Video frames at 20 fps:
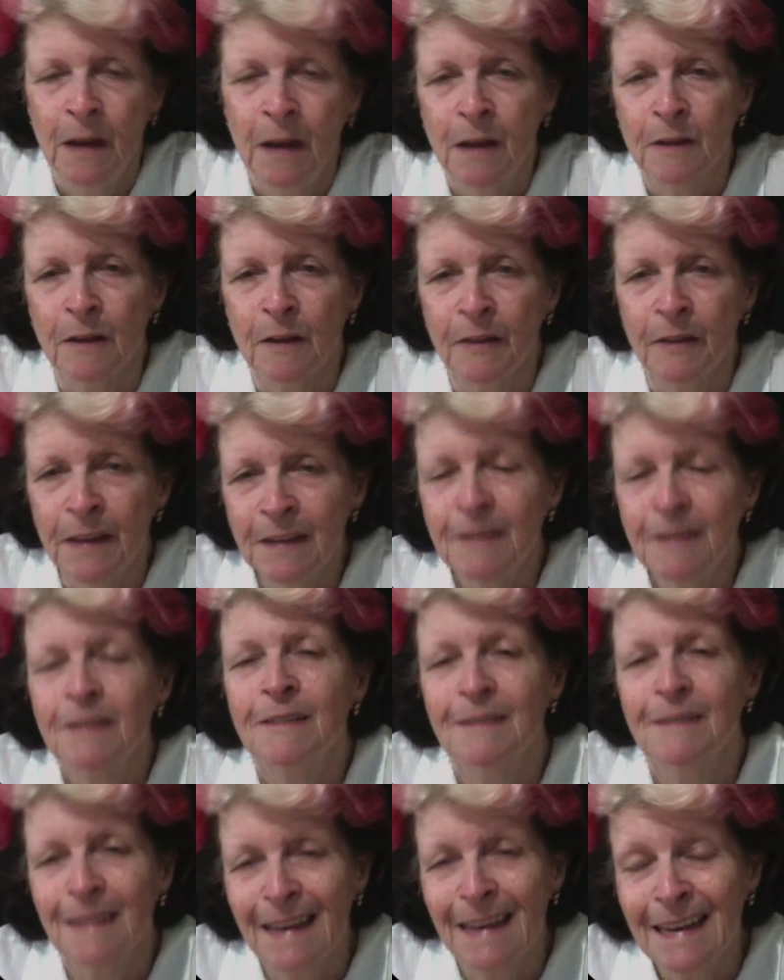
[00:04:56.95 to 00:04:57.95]
So this
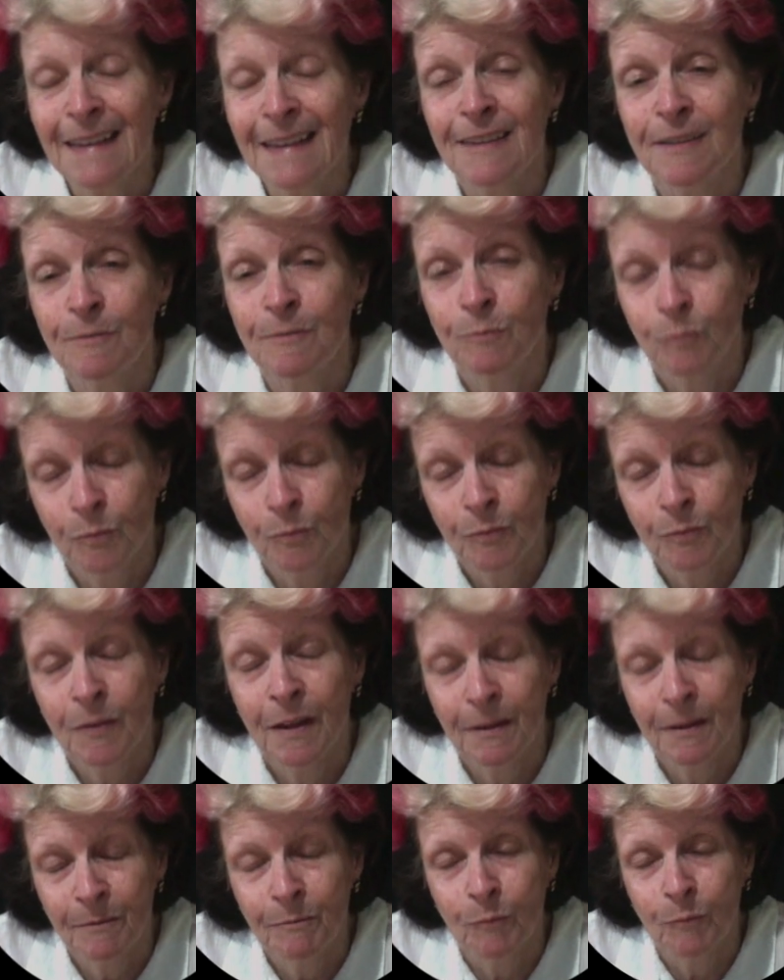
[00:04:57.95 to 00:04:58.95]
is
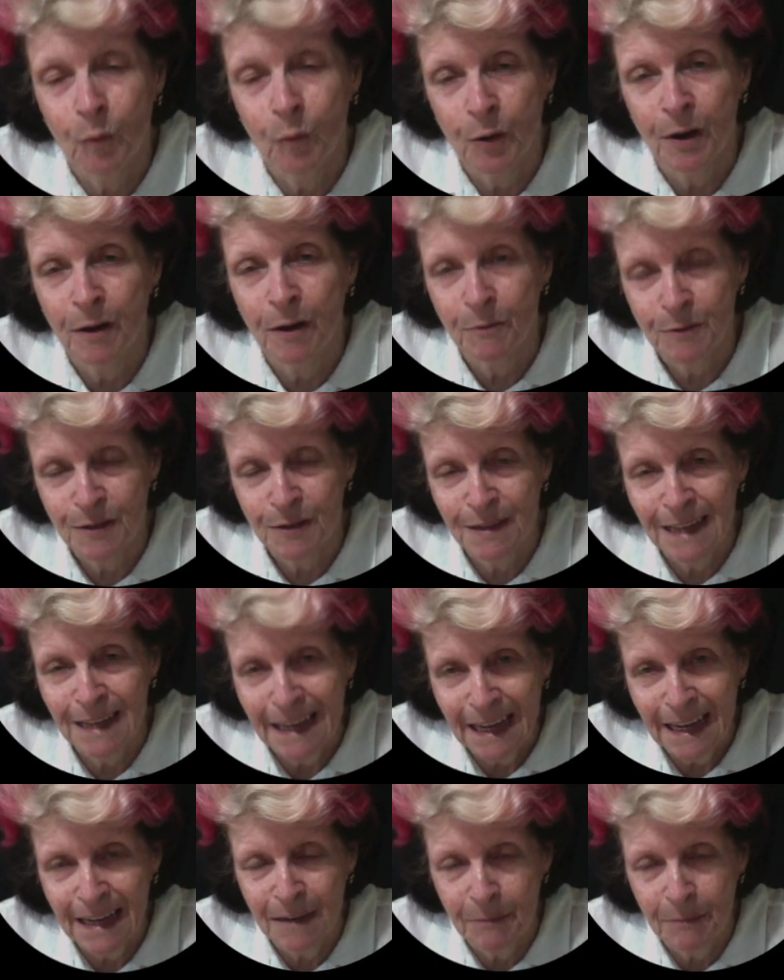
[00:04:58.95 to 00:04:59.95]
what I was
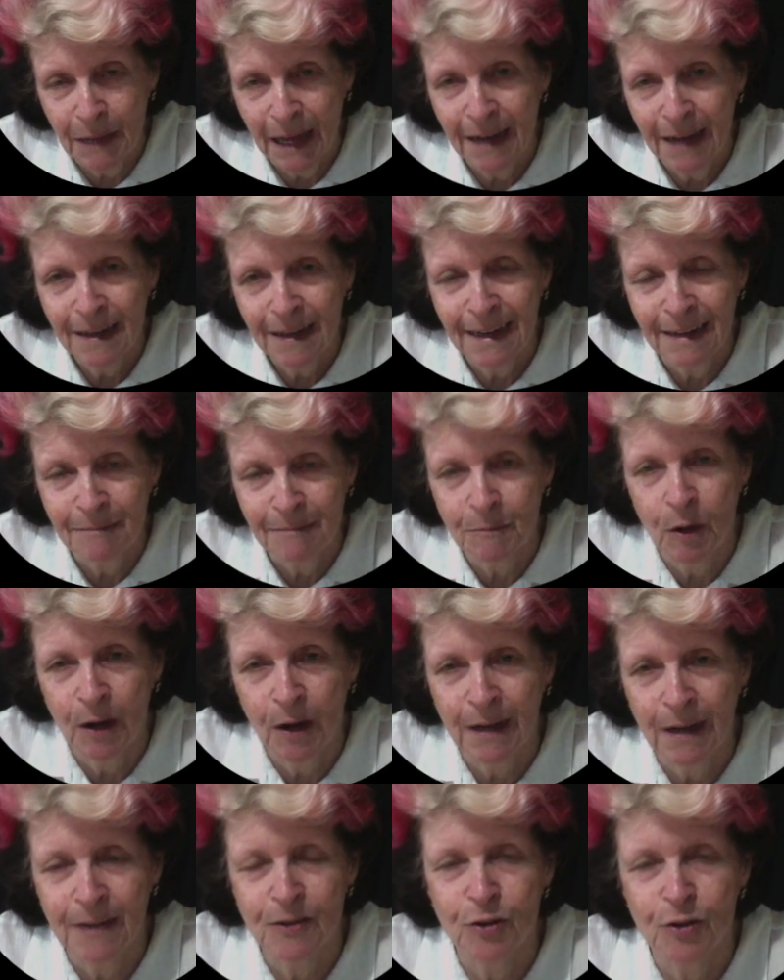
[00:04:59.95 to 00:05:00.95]
thinking about in my
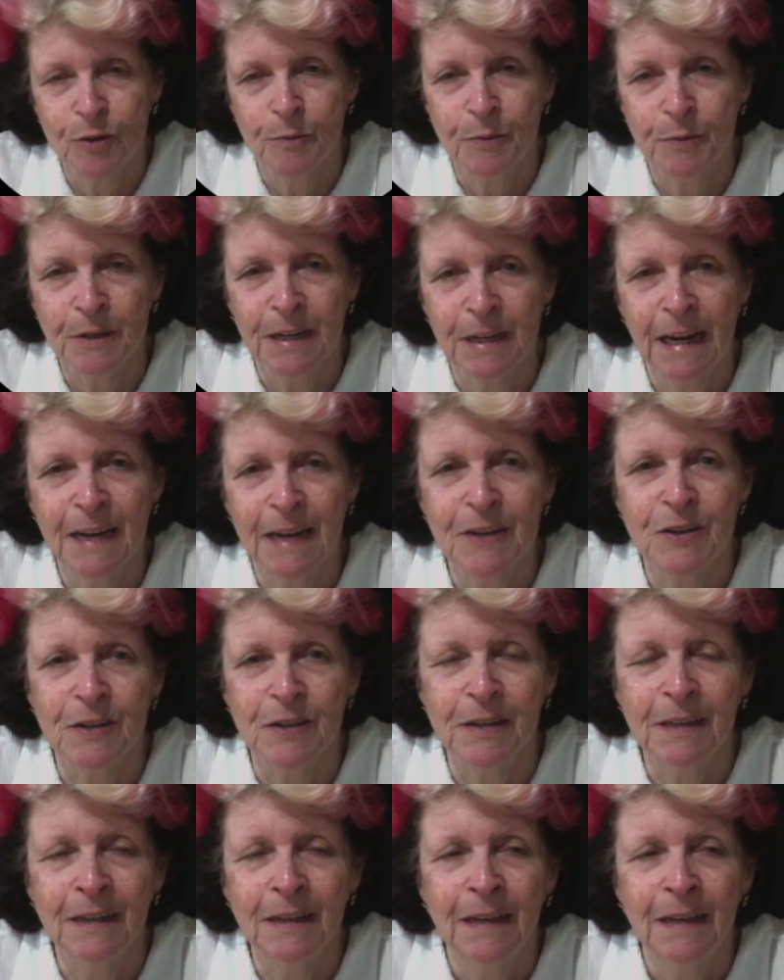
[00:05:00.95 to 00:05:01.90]
interpretation.